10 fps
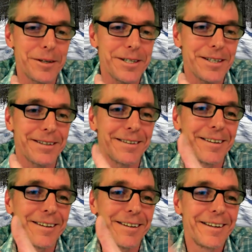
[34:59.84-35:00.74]
office and,
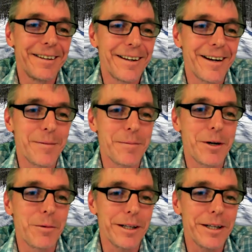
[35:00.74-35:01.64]
um, you
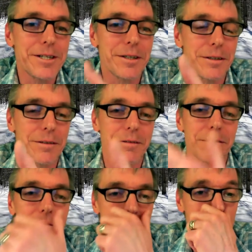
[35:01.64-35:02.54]
know, we at least
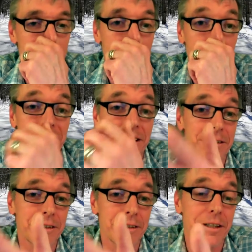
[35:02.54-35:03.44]
talk to
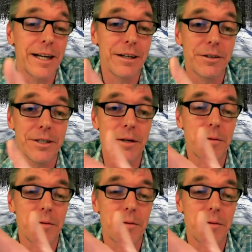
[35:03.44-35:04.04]
the, to the landowner,